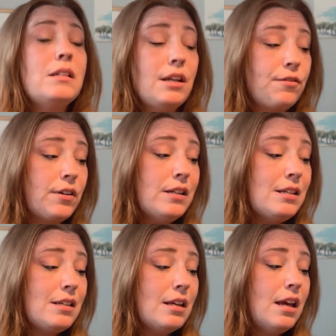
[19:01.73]

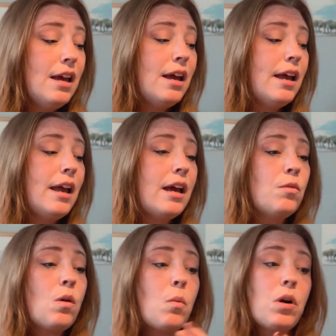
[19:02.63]
different,
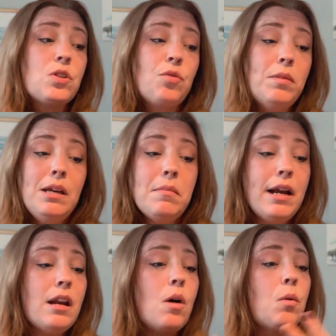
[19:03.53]
and what works for me
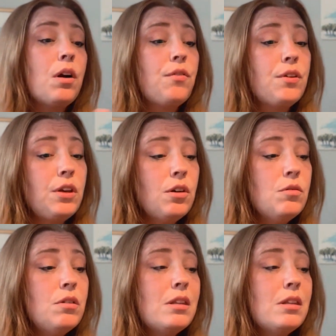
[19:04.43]
might not work for you.